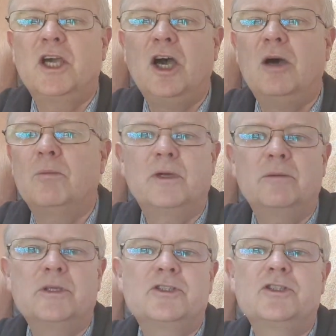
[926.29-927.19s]
calm. I
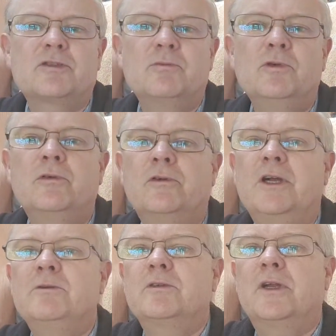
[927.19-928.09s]
mean, she doesn't move
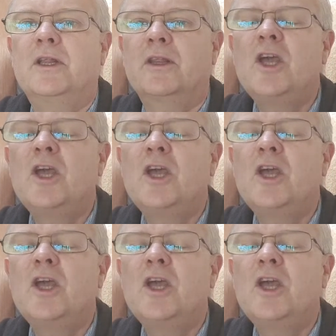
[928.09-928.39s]
around or anything.